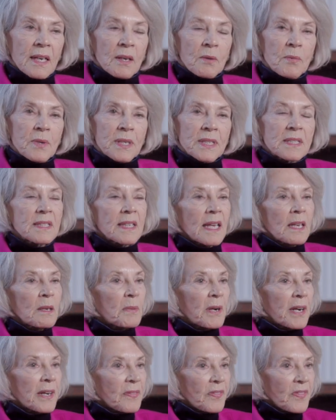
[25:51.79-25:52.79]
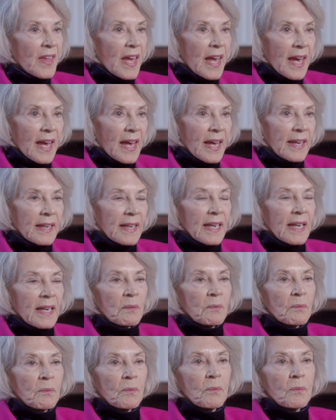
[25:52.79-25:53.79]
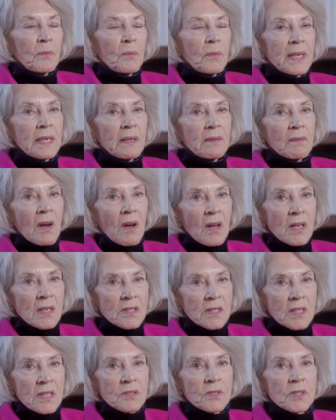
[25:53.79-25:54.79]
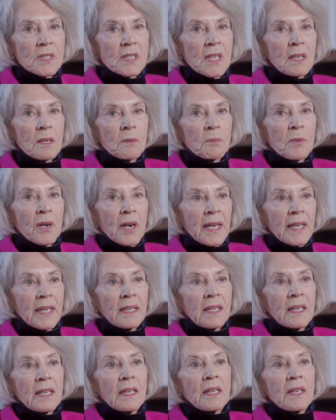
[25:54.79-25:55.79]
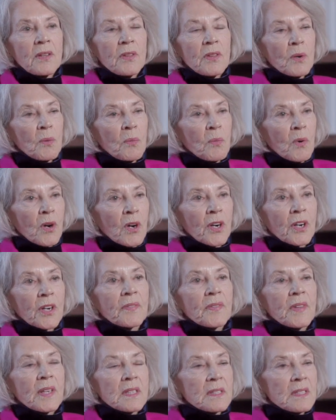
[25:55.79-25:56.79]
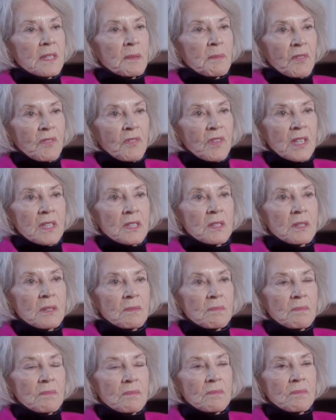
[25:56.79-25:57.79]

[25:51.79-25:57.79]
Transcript: We celebrate that, and we also celebrate the work that some of these